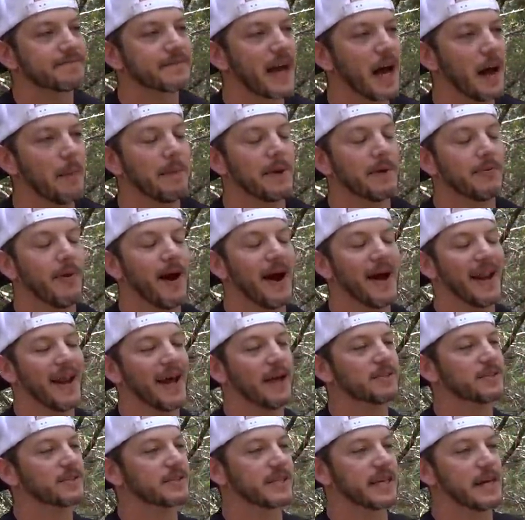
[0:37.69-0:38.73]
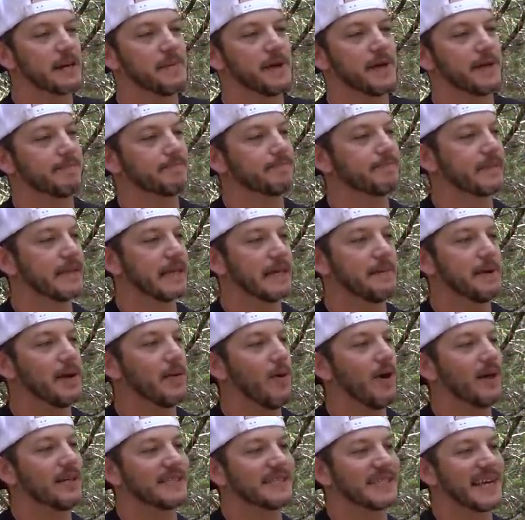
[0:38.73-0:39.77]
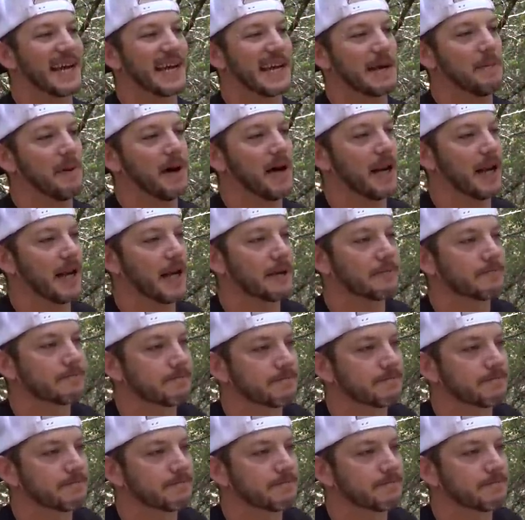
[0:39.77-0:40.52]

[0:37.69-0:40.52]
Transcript: I'll be right out. Just give me, give me one second, buddy.